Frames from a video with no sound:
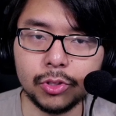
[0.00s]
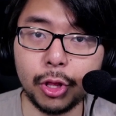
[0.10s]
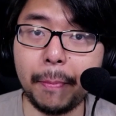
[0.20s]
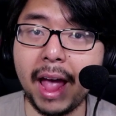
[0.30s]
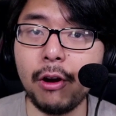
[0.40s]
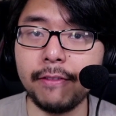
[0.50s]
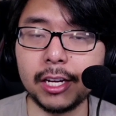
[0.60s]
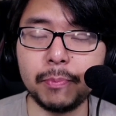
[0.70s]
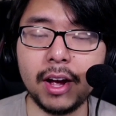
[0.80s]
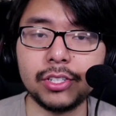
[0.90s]
So, the power of
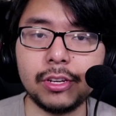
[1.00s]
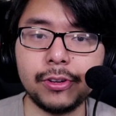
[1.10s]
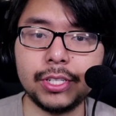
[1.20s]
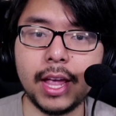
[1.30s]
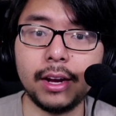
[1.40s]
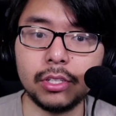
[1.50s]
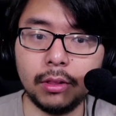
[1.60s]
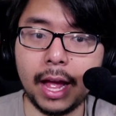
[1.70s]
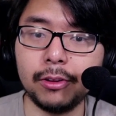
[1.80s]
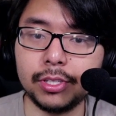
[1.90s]
Xbox Series X
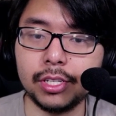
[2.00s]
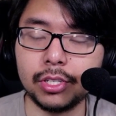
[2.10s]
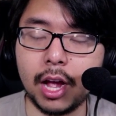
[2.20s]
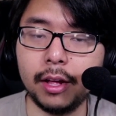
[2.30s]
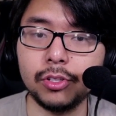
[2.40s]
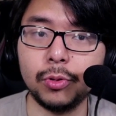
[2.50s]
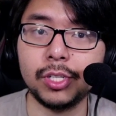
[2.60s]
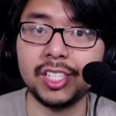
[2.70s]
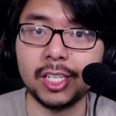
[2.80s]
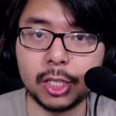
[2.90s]
allows this console
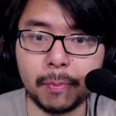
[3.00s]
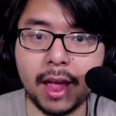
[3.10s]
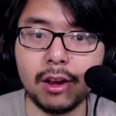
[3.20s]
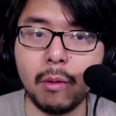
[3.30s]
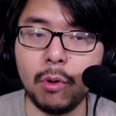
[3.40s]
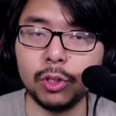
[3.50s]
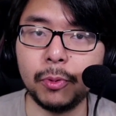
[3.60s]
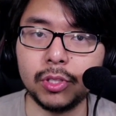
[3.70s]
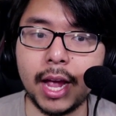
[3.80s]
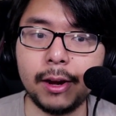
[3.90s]
to suspend
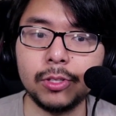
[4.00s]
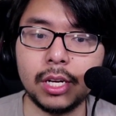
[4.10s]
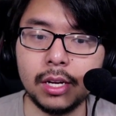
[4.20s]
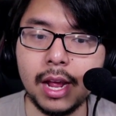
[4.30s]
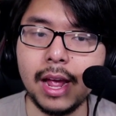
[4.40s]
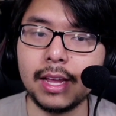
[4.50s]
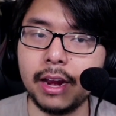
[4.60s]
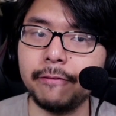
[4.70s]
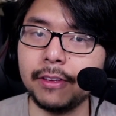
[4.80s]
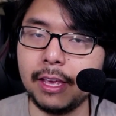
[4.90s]
multiple titles and
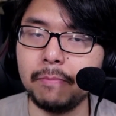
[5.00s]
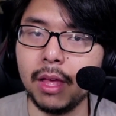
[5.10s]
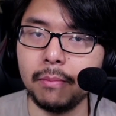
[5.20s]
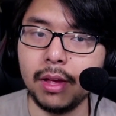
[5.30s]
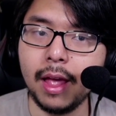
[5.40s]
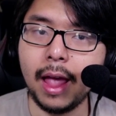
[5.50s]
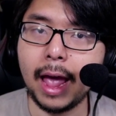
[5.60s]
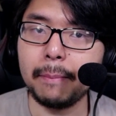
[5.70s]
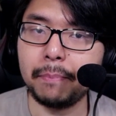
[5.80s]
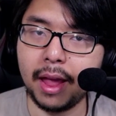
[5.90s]
kind of keep them
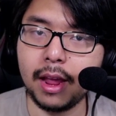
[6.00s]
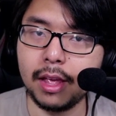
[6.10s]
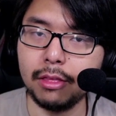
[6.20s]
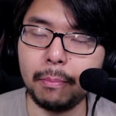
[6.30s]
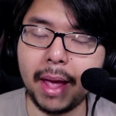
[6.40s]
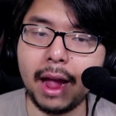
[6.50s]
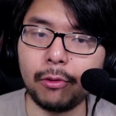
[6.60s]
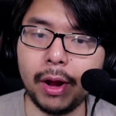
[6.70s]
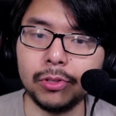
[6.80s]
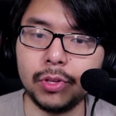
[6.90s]
at bay in the
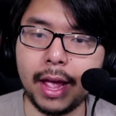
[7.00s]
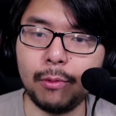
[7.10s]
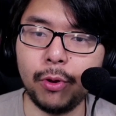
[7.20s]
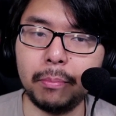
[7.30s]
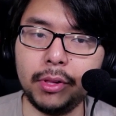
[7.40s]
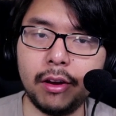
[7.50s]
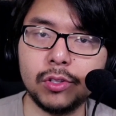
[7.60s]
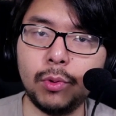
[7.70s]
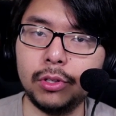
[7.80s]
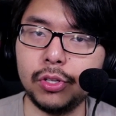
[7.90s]
background so that when
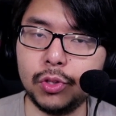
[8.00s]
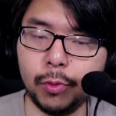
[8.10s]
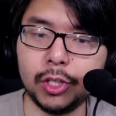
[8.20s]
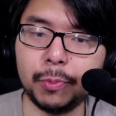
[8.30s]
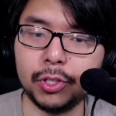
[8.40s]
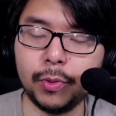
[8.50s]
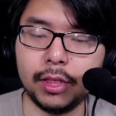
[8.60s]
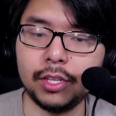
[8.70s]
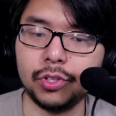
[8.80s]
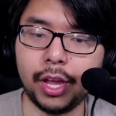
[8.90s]
players want to switch
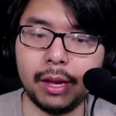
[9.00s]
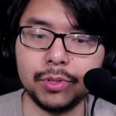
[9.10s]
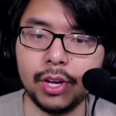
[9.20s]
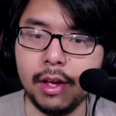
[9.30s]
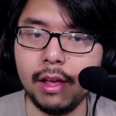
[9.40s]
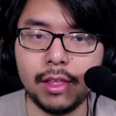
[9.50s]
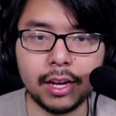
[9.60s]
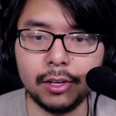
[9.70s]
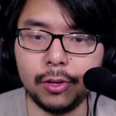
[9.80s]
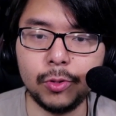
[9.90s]
between these games, they
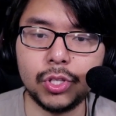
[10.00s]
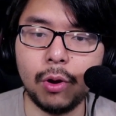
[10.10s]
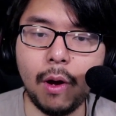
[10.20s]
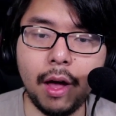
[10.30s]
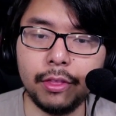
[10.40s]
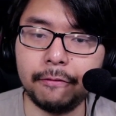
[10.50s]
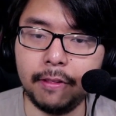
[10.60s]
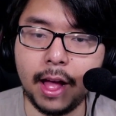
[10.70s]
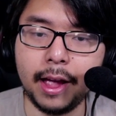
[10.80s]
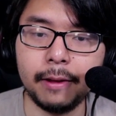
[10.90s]
can do so on the
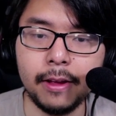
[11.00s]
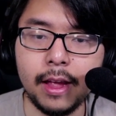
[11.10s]
fly.